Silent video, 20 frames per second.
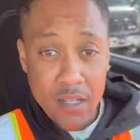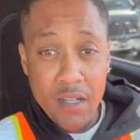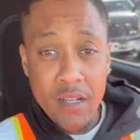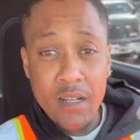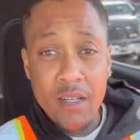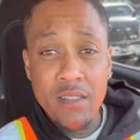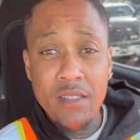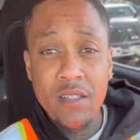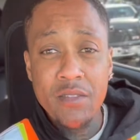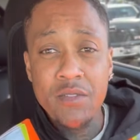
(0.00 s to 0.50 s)
I
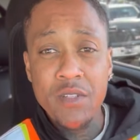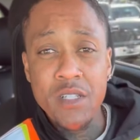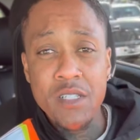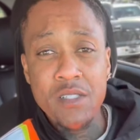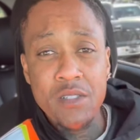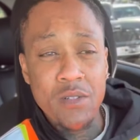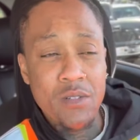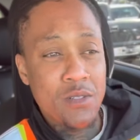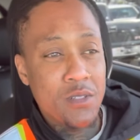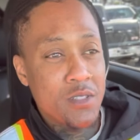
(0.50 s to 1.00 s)
got the
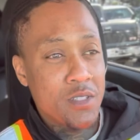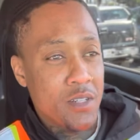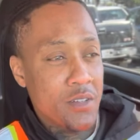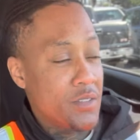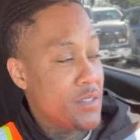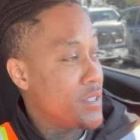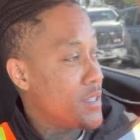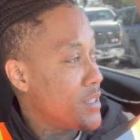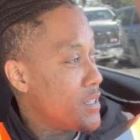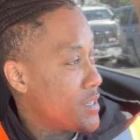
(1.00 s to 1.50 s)
vest on and
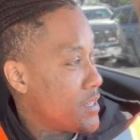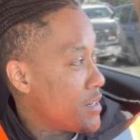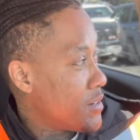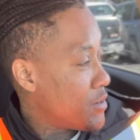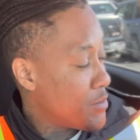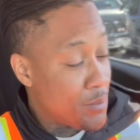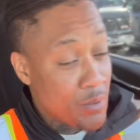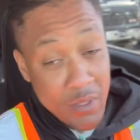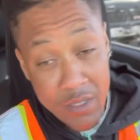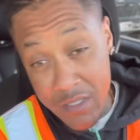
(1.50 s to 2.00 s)
everything. I got to
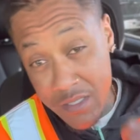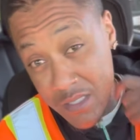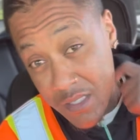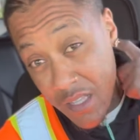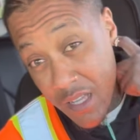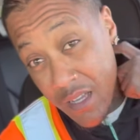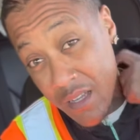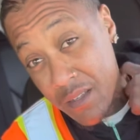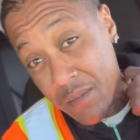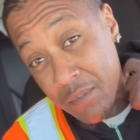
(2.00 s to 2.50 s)
replace
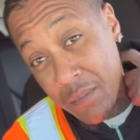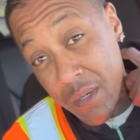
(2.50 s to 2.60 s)
that.